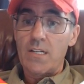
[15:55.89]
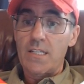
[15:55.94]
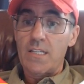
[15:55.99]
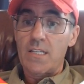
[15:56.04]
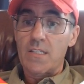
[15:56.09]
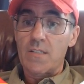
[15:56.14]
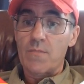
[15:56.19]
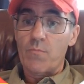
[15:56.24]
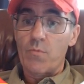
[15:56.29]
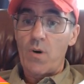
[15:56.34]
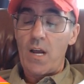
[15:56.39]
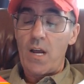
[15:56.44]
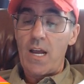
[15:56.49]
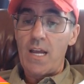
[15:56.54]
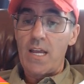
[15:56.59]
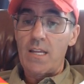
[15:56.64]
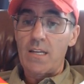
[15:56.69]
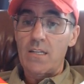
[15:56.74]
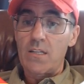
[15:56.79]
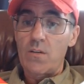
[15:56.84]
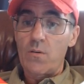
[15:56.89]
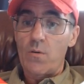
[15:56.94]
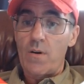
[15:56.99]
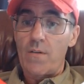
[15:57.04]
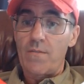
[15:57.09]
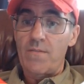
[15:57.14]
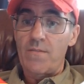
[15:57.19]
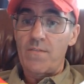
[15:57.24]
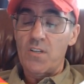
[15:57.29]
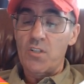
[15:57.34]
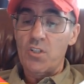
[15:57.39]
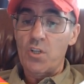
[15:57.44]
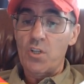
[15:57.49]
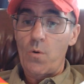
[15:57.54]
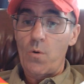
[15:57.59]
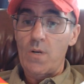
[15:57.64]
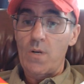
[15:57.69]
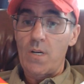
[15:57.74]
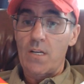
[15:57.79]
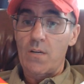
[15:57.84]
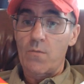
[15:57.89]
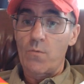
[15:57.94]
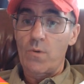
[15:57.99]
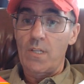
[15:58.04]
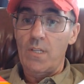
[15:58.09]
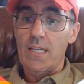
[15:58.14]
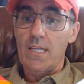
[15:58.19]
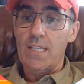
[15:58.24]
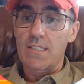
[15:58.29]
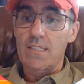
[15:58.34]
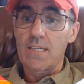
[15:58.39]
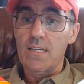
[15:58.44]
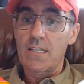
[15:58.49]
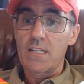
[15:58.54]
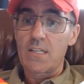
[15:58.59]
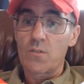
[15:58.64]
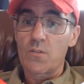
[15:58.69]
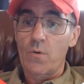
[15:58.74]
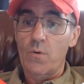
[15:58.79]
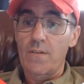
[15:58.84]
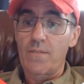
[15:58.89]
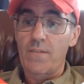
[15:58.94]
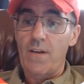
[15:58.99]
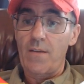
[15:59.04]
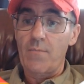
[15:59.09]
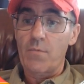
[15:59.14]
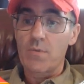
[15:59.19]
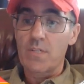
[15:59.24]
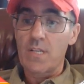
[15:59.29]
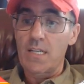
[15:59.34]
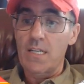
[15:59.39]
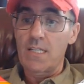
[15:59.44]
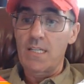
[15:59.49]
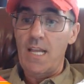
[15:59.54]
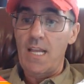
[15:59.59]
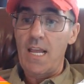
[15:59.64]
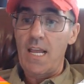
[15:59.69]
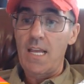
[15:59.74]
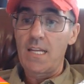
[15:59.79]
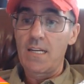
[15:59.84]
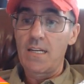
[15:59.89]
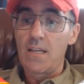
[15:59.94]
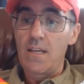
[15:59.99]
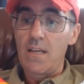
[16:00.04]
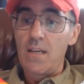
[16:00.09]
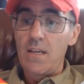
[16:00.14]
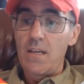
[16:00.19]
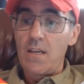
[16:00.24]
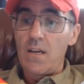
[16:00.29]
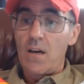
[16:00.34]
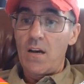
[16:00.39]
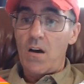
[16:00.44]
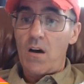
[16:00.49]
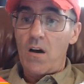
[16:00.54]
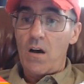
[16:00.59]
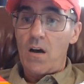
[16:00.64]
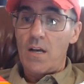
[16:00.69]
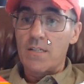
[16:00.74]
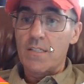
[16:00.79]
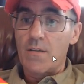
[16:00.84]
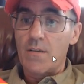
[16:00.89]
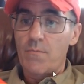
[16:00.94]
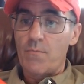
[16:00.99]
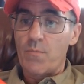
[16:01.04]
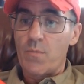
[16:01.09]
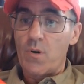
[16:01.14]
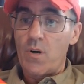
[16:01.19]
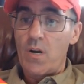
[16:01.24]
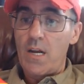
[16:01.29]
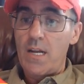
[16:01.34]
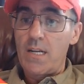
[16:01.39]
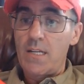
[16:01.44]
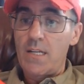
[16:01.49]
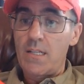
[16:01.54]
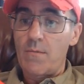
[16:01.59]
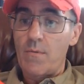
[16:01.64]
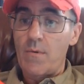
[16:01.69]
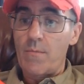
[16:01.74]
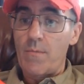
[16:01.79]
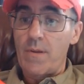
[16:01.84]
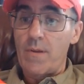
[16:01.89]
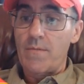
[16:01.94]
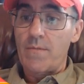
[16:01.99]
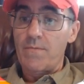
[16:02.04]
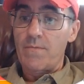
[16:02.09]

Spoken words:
Congratulations, Brian. You have shown really consistent 25% gain. Awesome, Brian.